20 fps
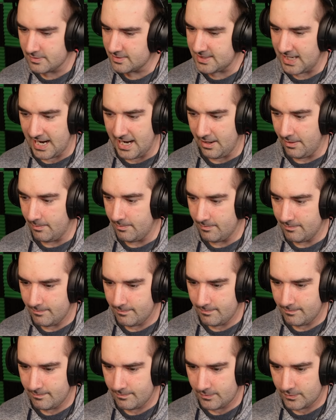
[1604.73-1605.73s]
Damn.
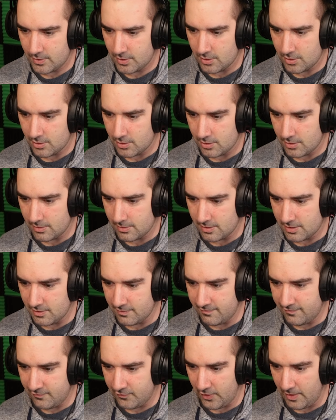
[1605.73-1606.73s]

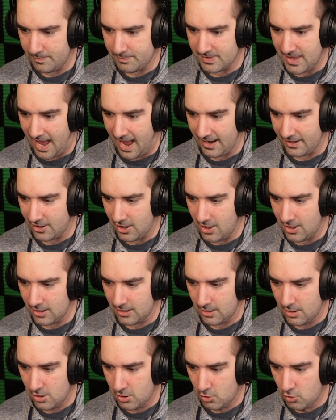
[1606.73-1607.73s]
You flipped that
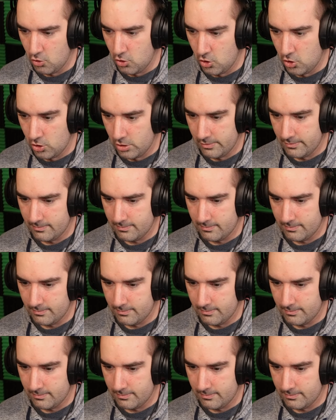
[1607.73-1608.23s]
car? Ooh.